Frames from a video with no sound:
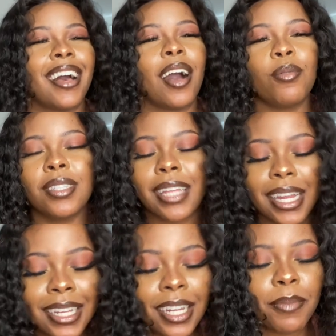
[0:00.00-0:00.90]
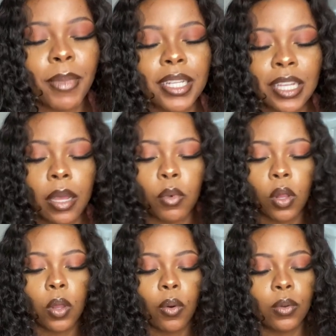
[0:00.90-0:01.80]
I needed my time
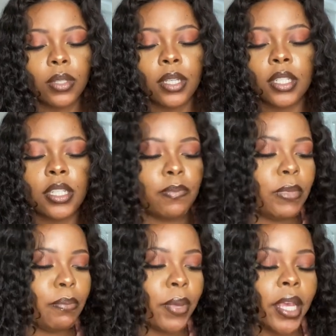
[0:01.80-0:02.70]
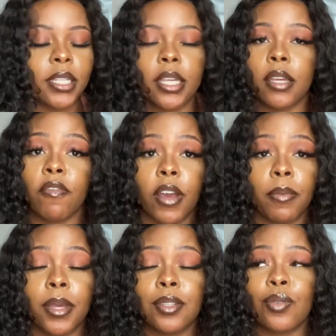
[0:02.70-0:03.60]
alone, just me painting and vibing.